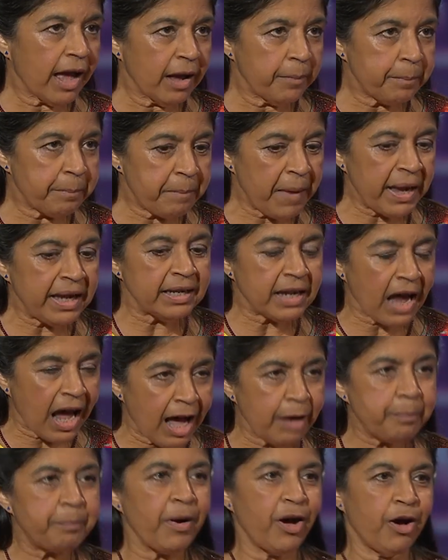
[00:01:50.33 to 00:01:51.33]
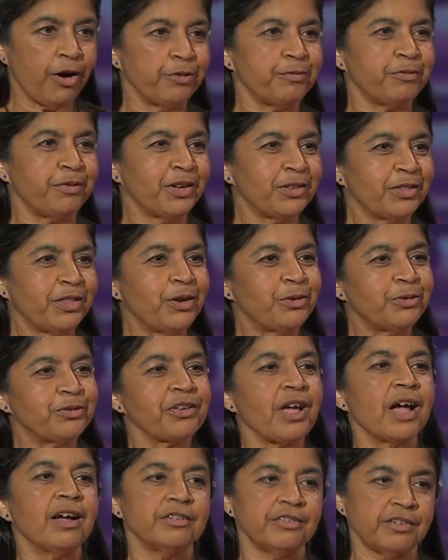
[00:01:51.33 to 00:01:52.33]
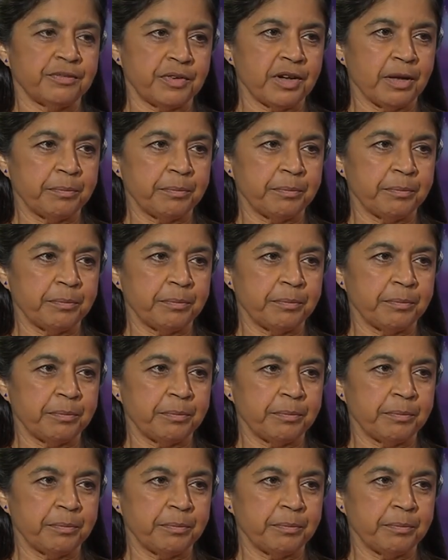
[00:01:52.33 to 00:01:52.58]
made up of those kinds of